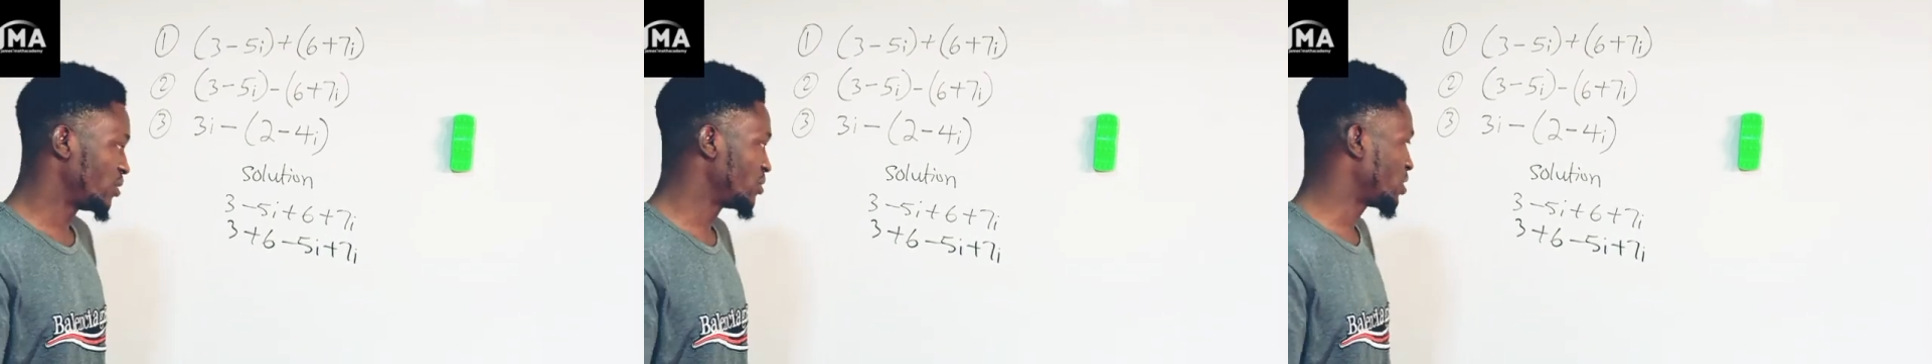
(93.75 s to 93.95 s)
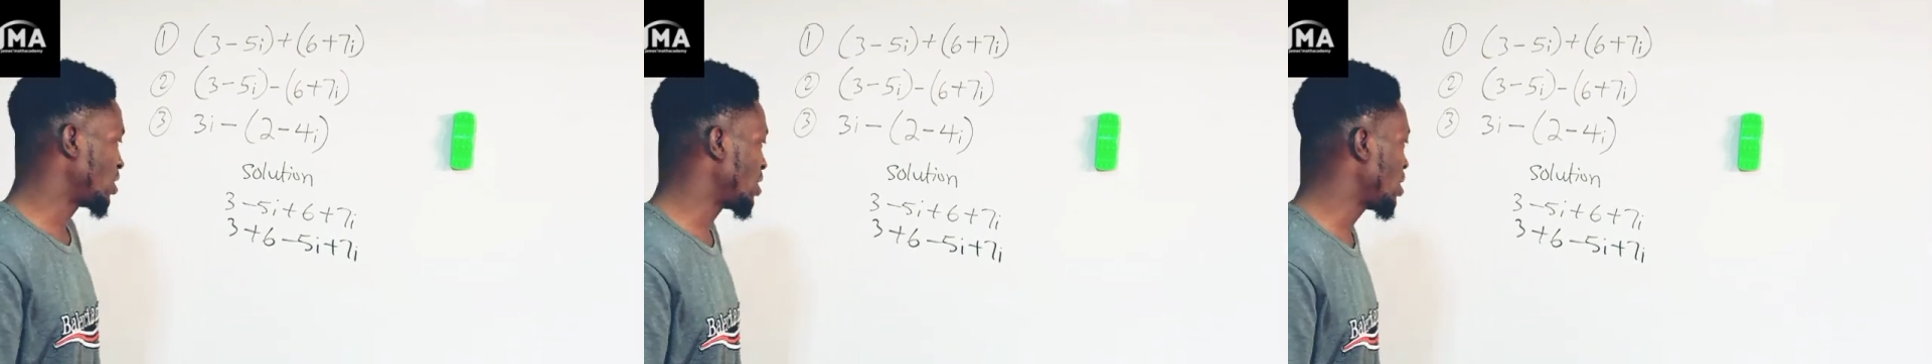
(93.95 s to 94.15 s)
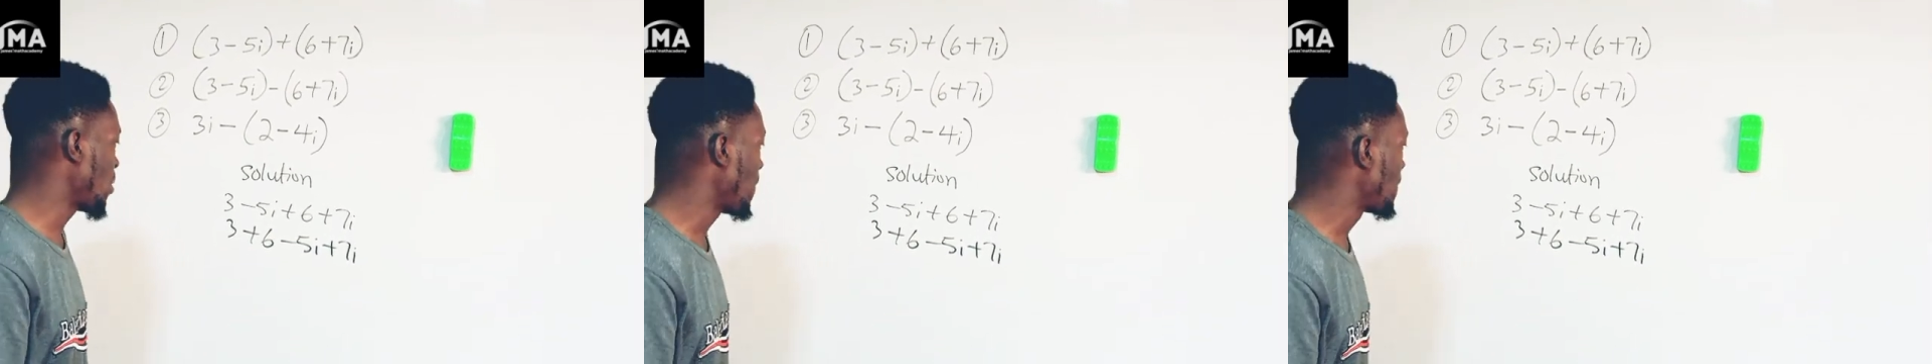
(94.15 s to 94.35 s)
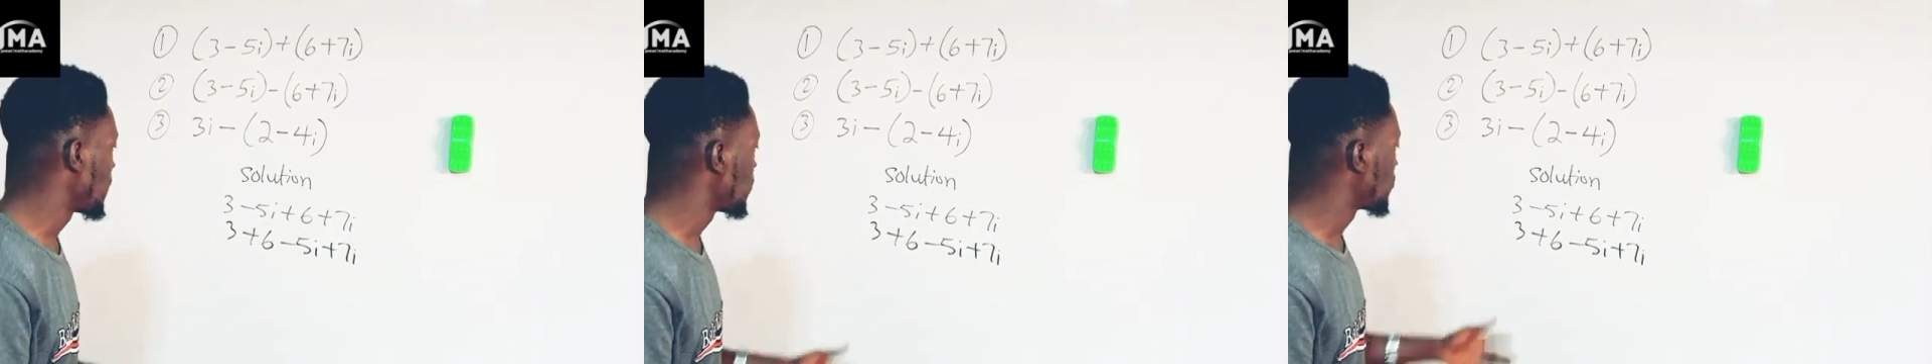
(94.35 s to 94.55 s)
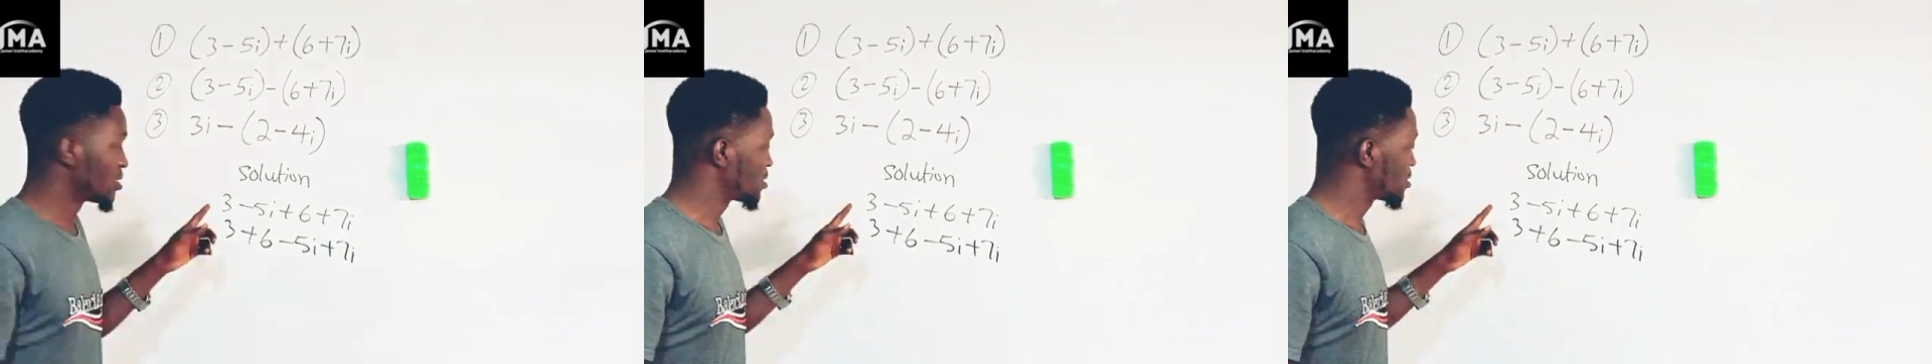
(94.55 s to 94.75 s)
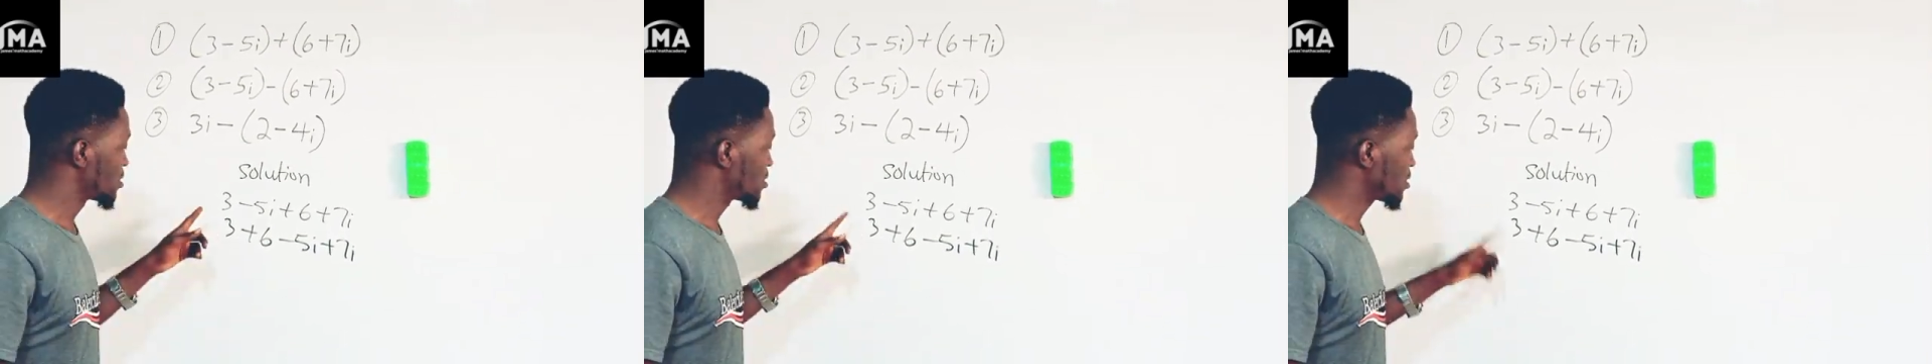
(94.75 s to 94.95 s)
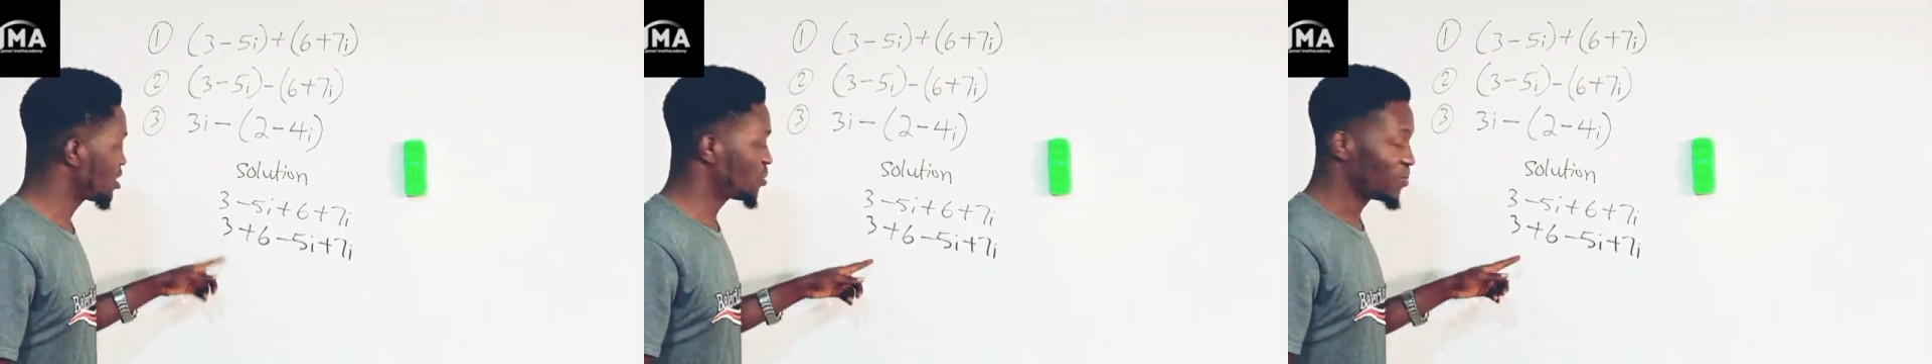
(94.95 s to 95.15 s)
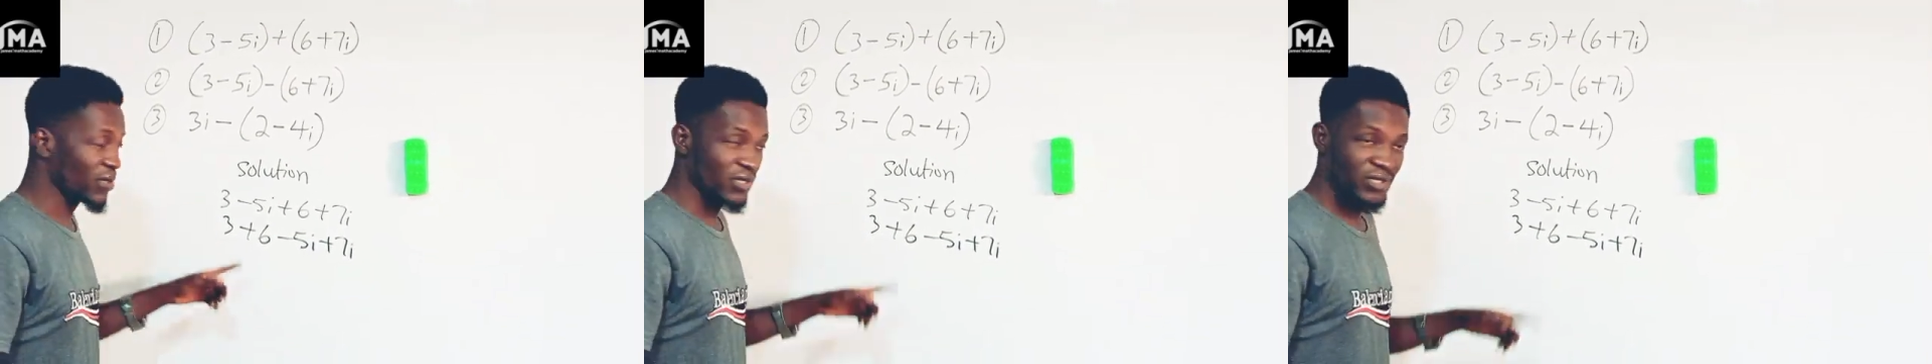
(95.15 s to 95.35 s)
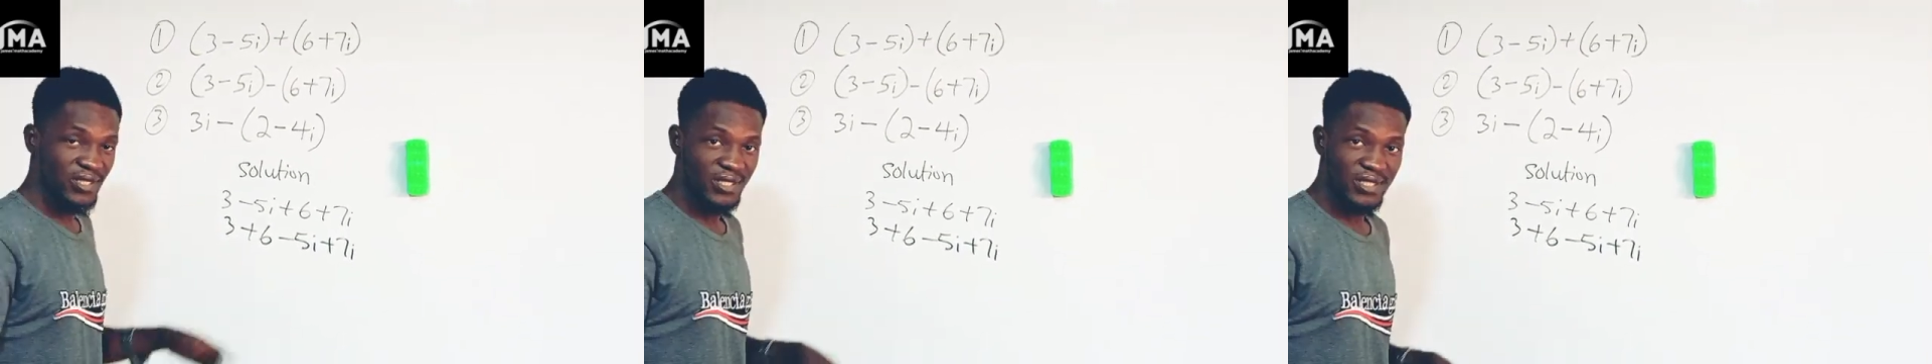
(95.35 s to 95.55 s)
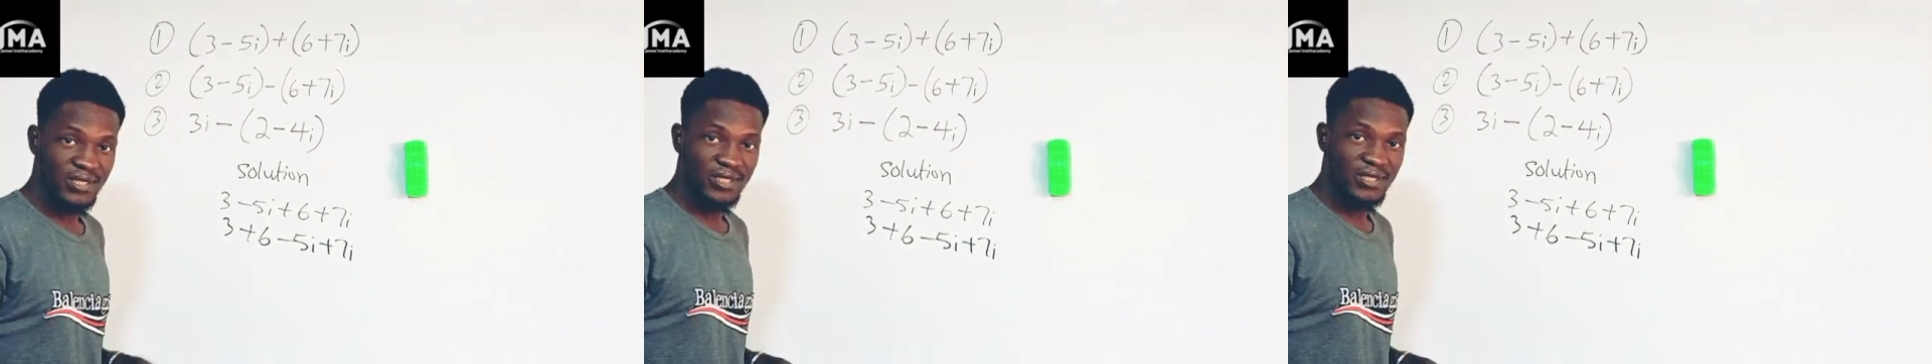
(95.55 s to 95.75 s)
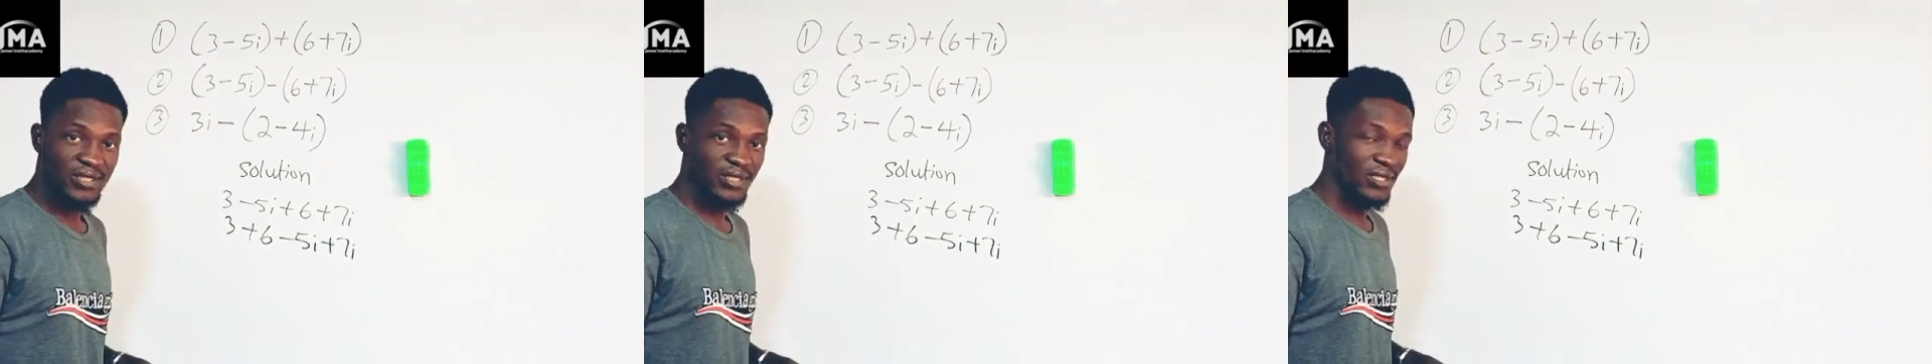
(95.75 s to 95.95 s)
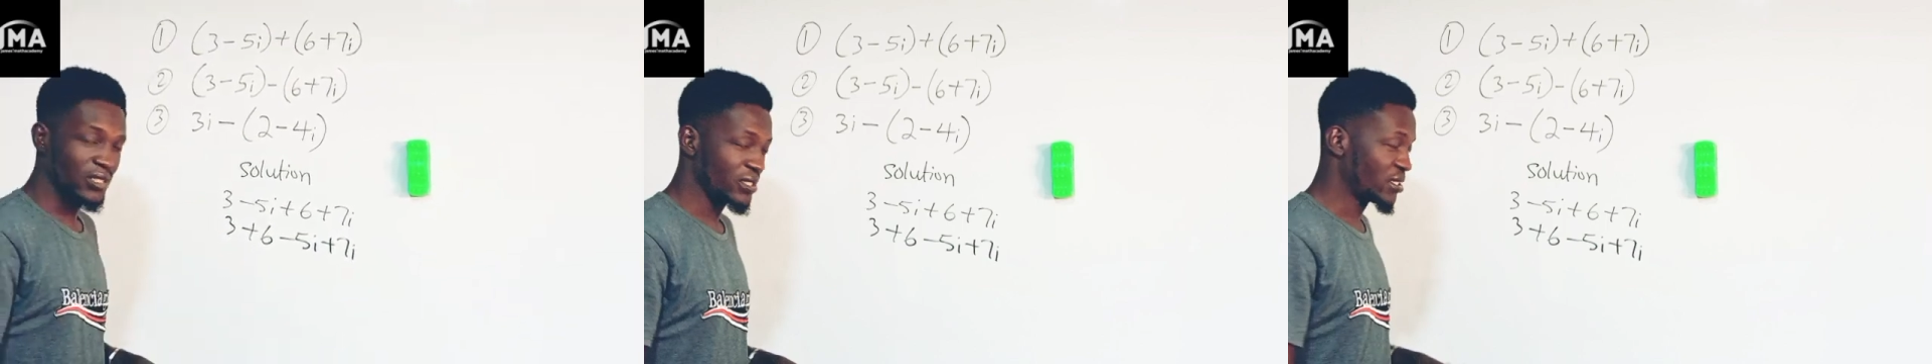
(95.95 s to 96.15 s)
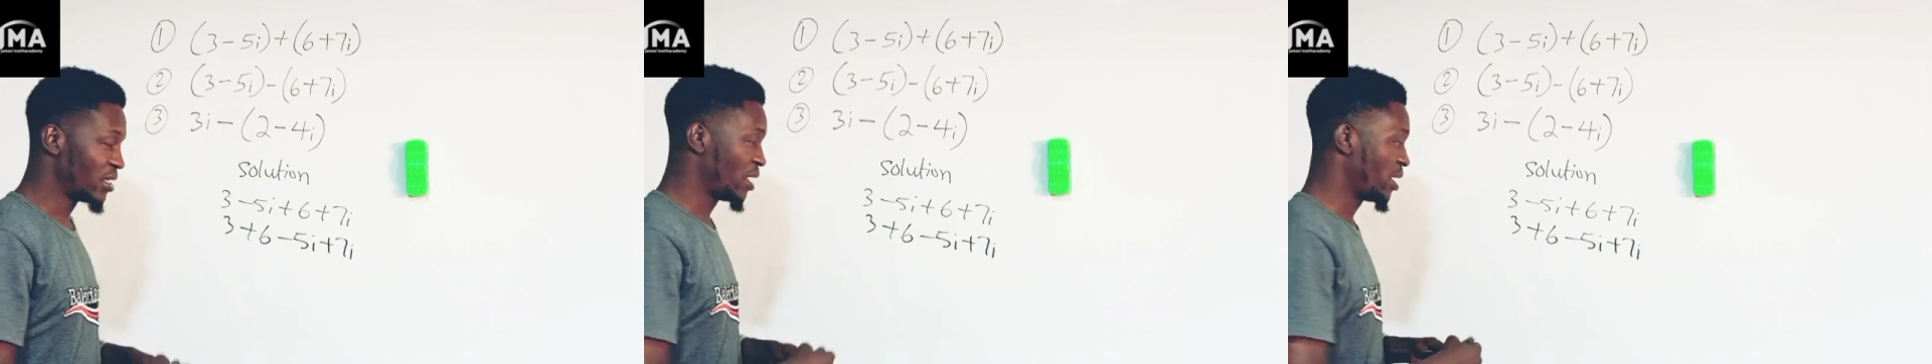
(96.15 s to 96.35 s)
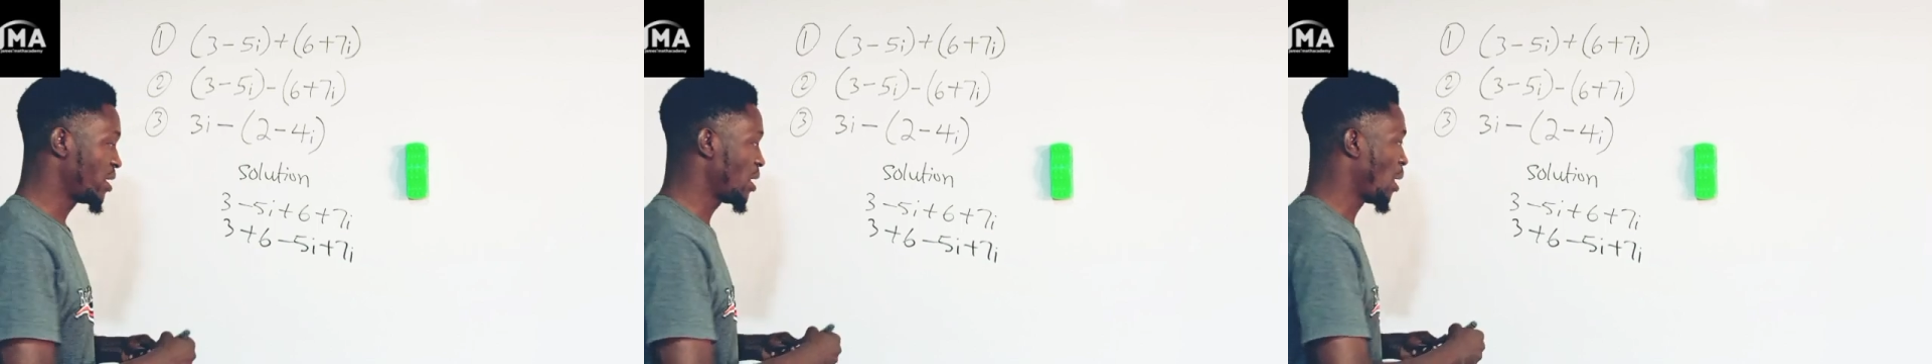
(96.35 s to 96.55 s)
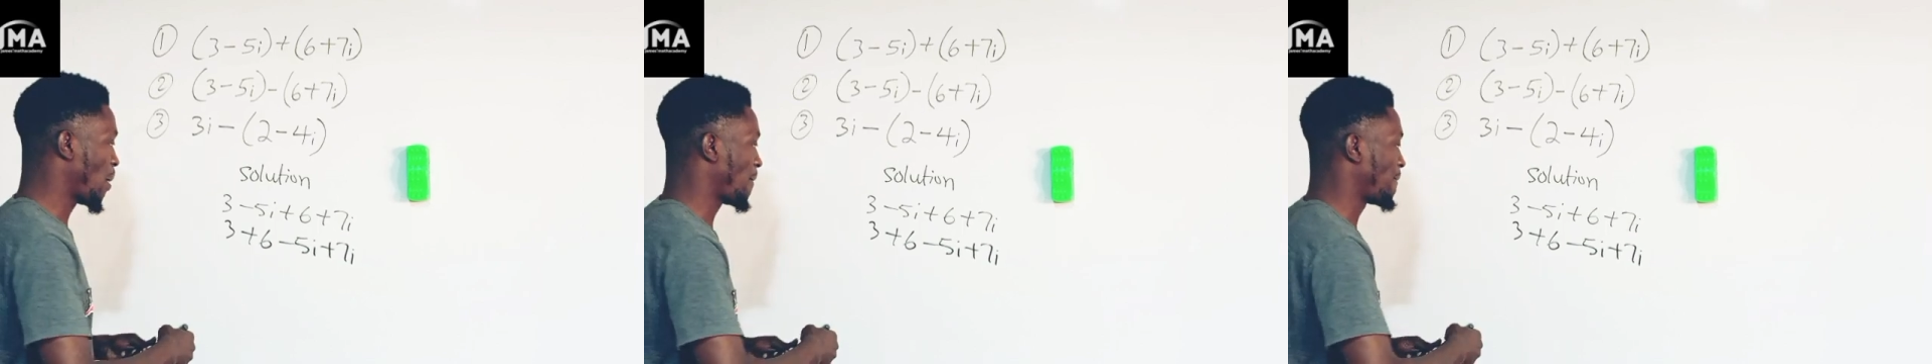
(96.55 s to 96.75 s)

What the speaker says: Okay, 3 plus 6 is 9,